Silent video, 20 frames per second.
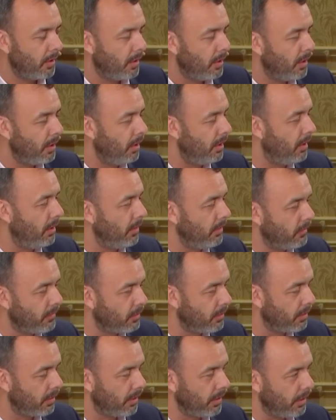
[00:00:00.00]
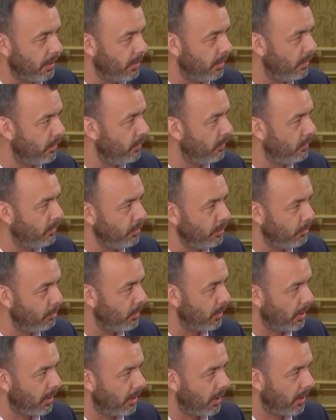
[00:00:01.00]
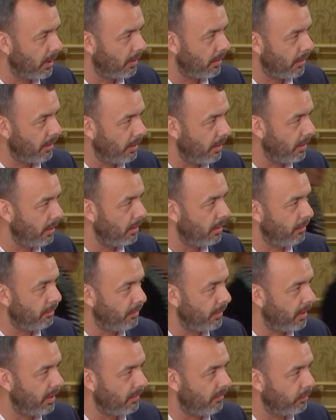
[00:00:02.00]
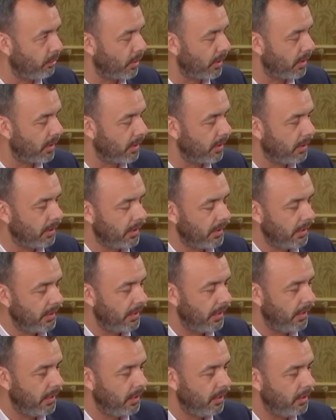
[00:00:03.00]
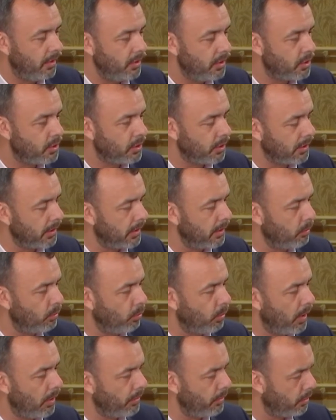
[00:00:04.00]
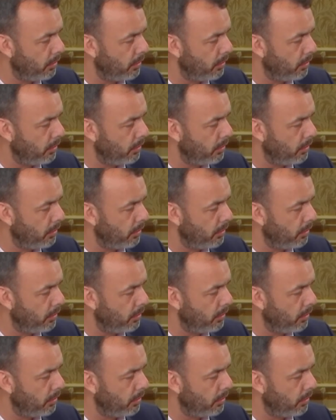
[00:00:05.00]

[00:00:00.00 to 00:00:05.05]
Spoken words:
constantly consume the cloud in an innovative way. And additionally, while the